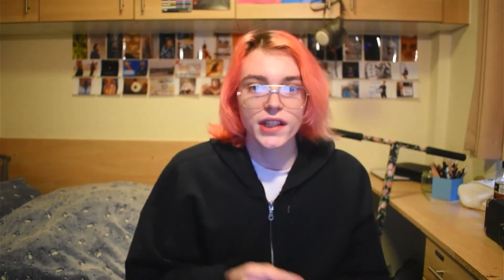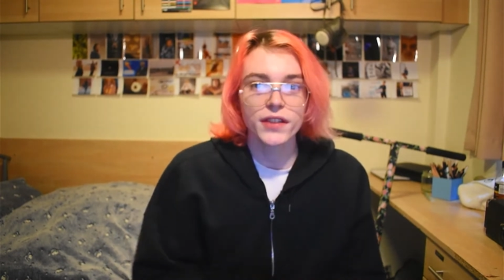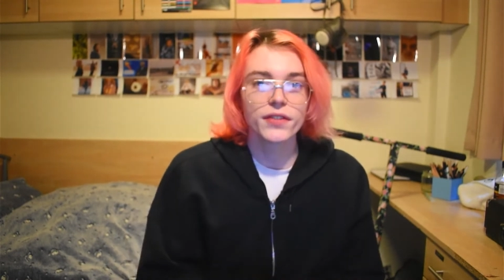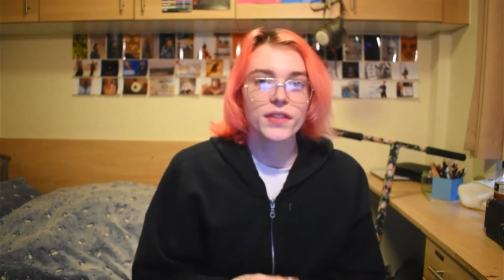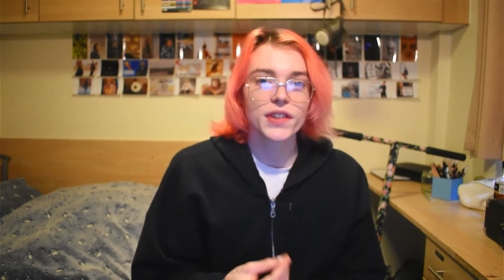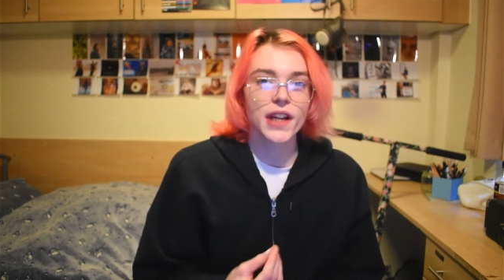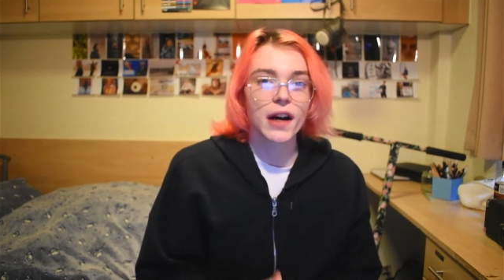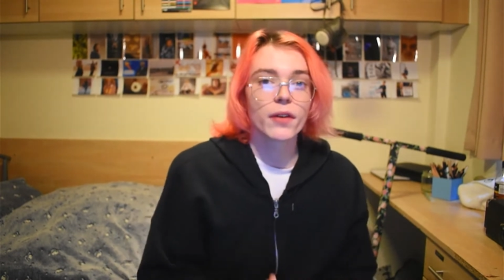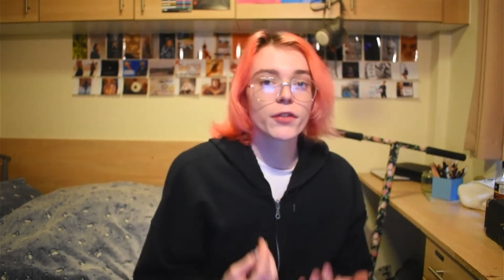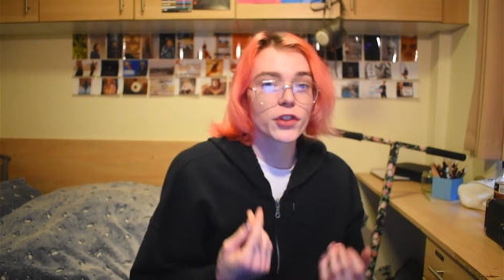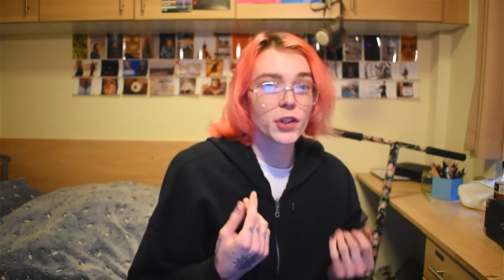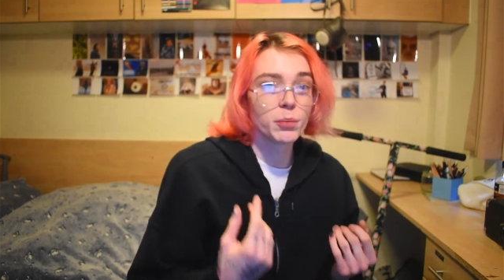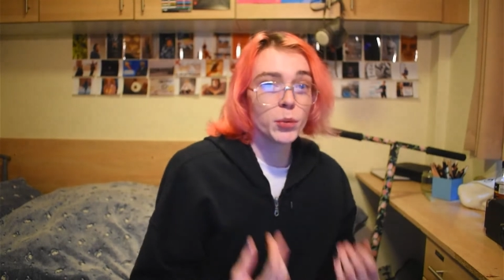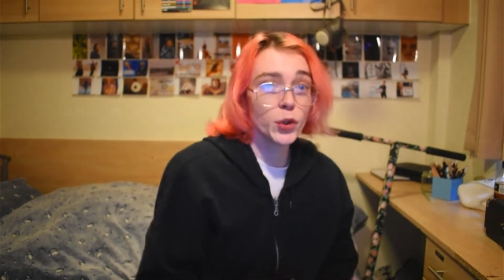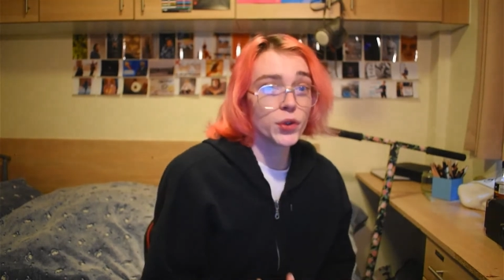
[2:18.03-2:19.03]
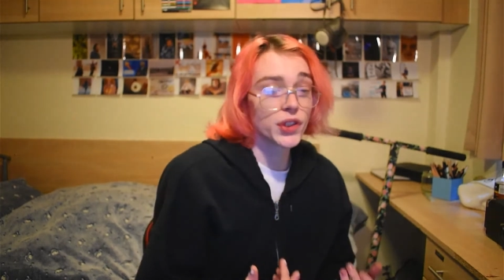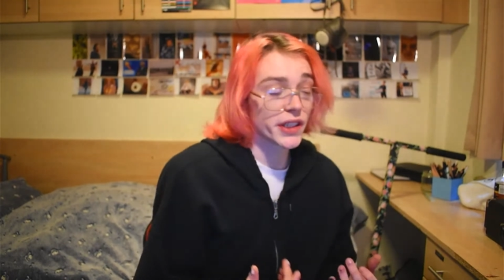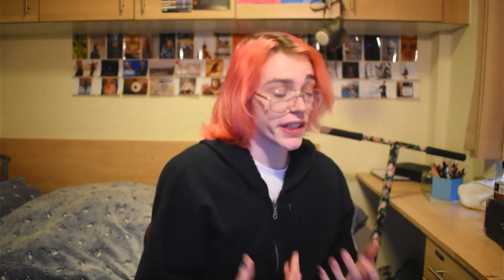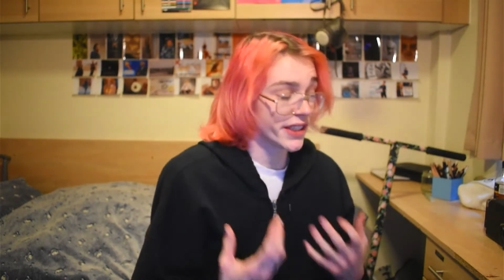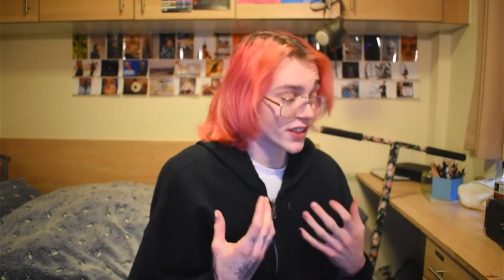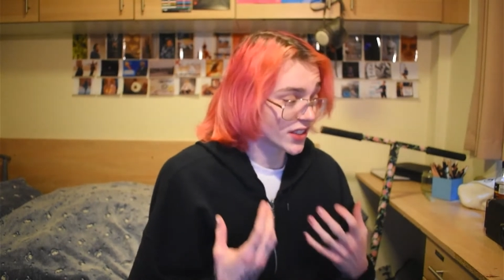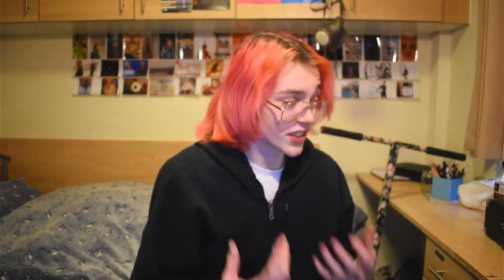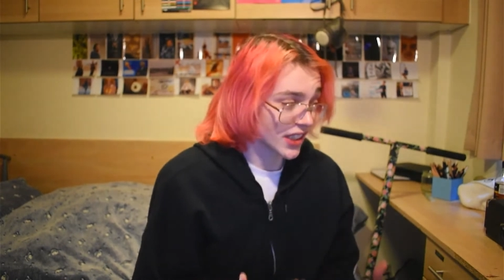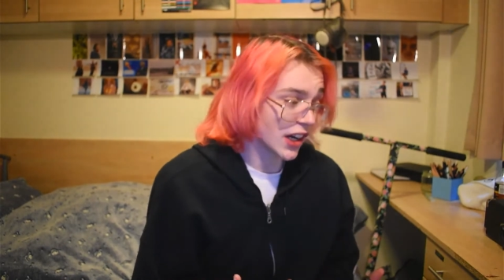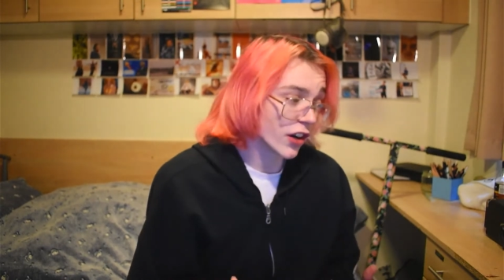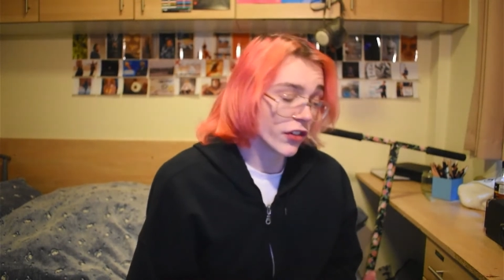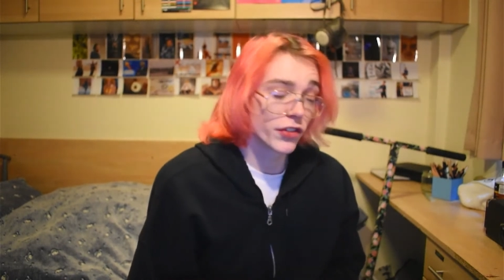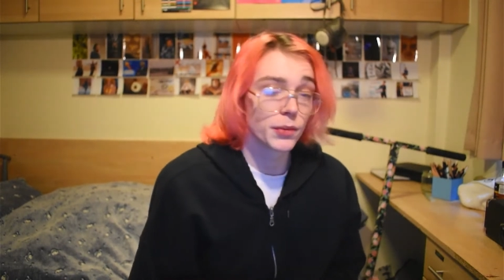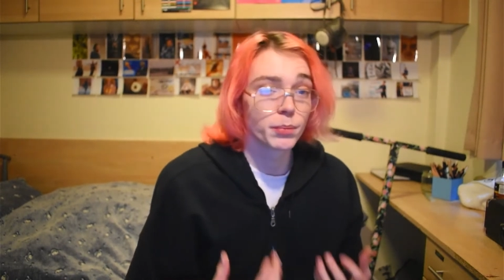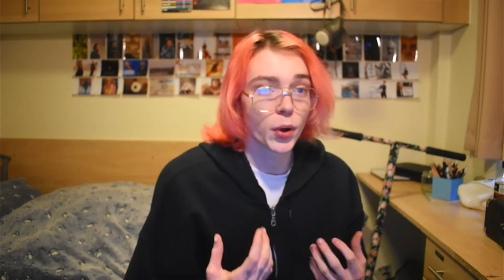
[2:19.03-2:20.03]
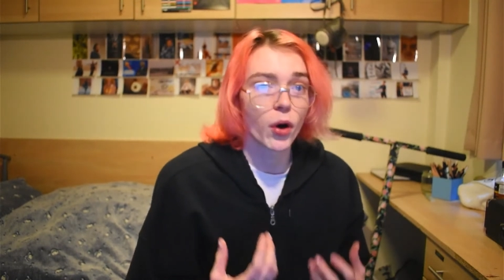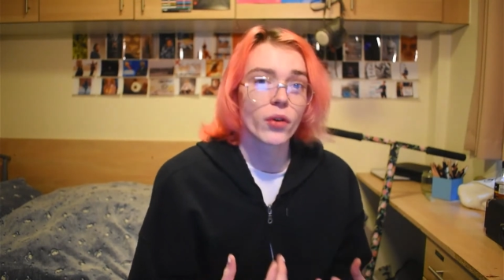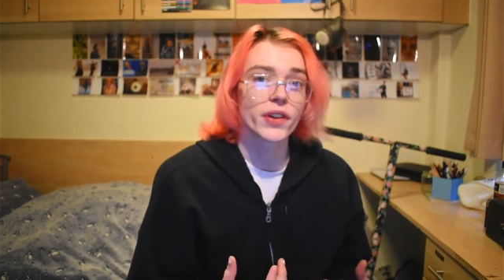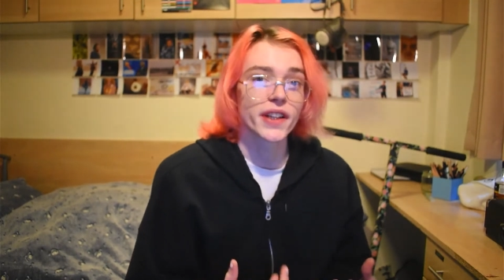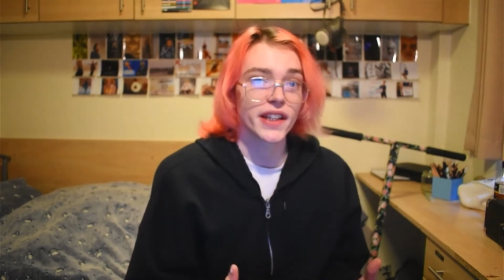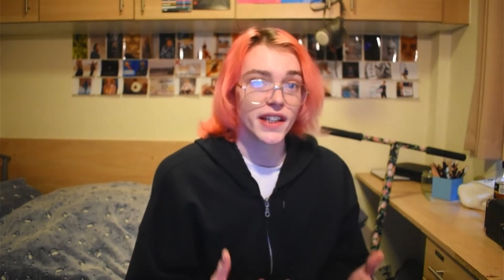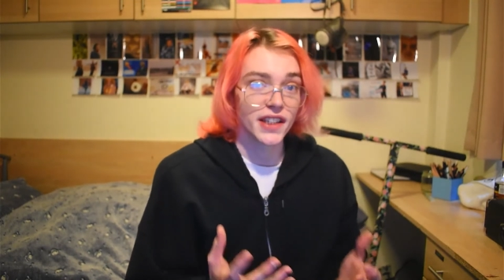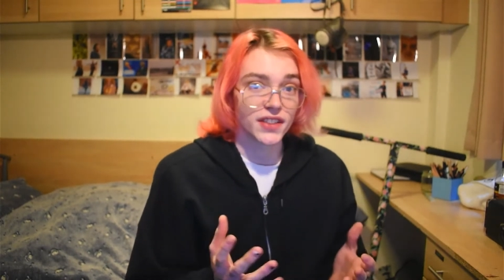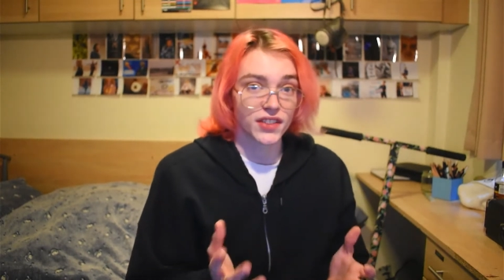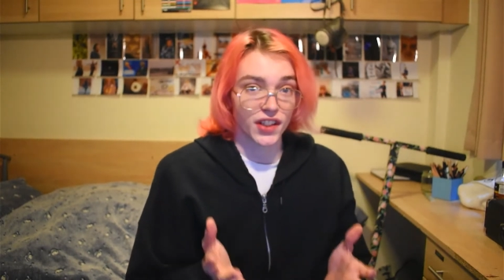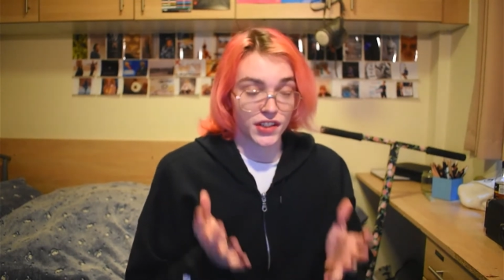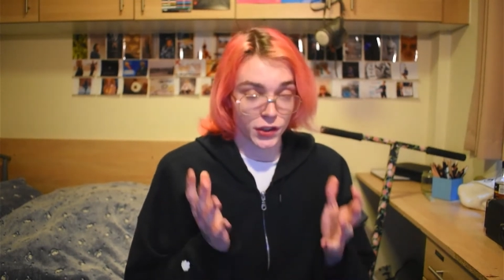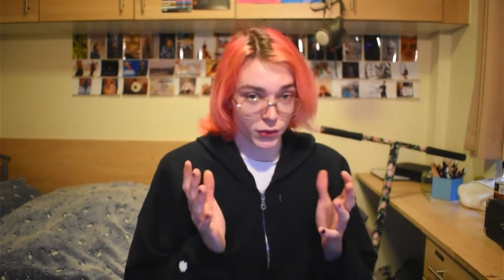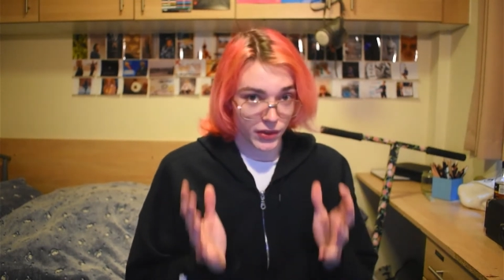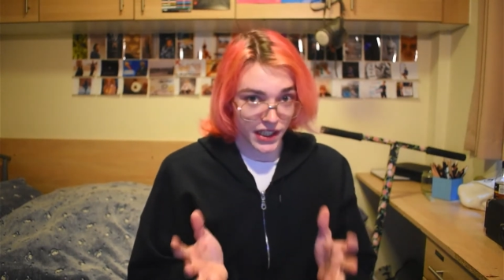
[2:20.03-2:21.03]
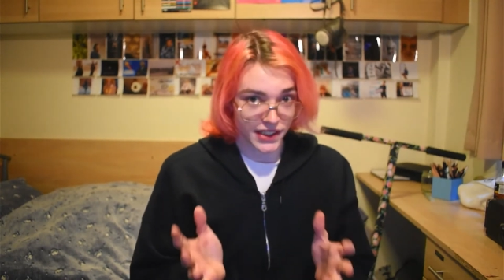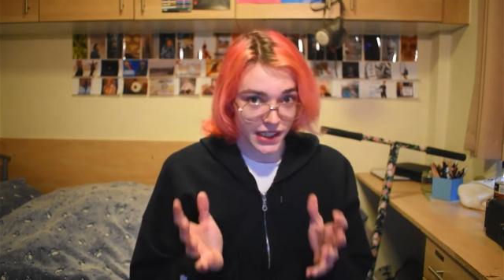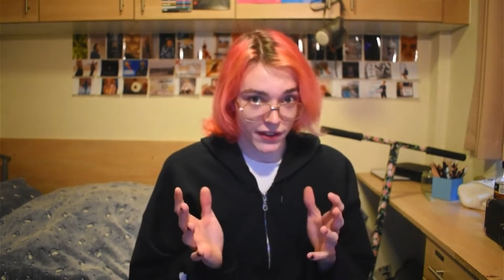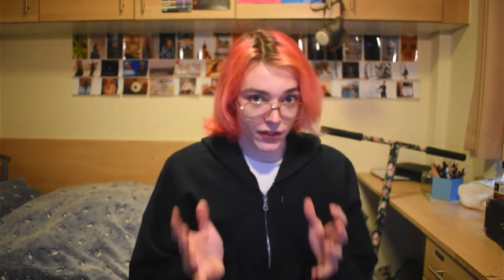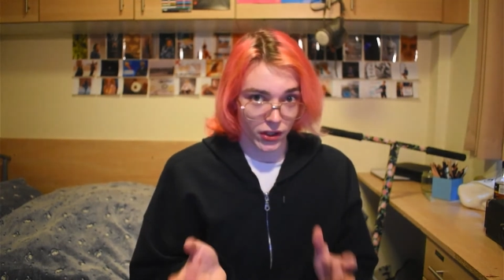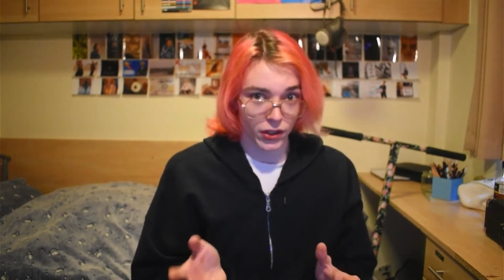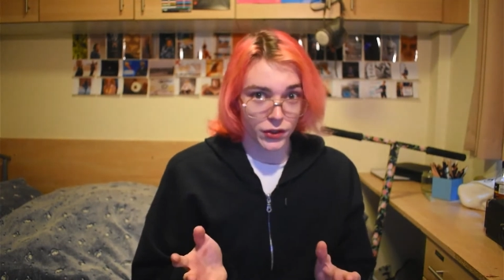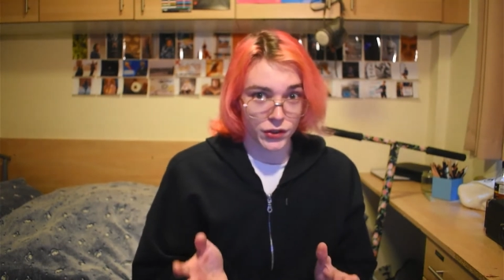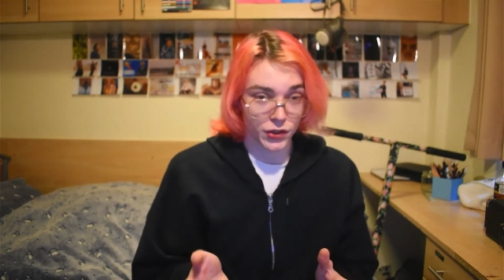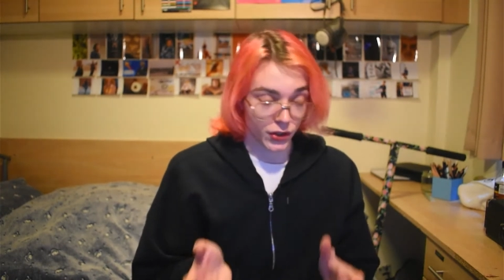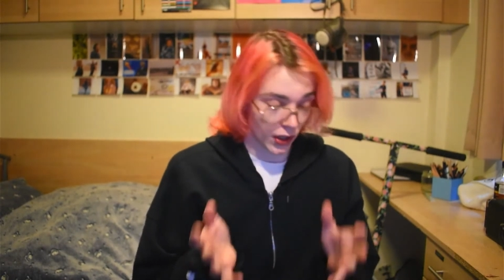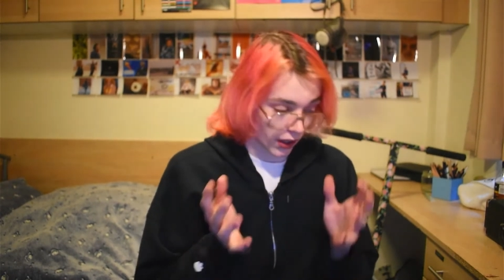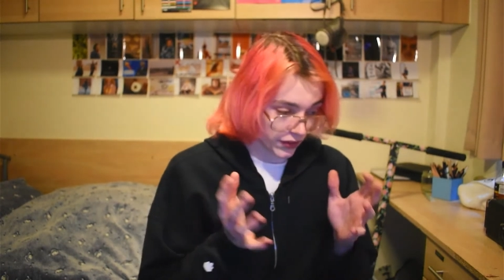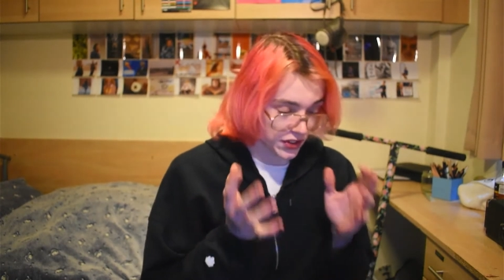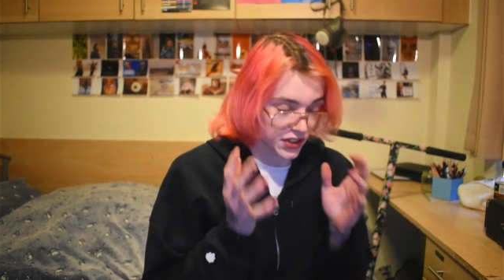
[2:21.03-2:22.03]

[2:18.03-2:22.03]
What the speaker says: Even down to the music itself, punk is a direct evolution of